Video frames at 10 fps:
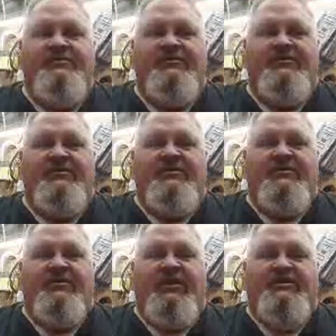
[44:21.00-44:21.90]
clutch
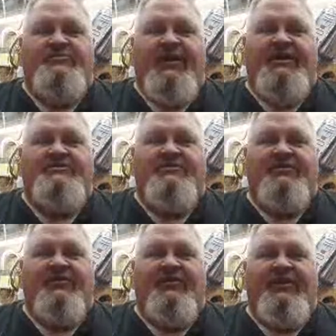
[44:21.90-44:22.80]
master and all
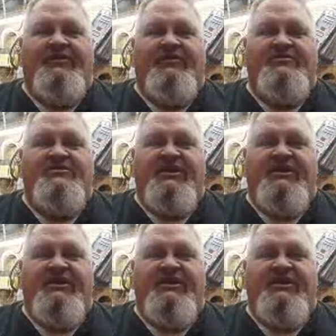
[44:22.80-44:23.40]
that good jazz.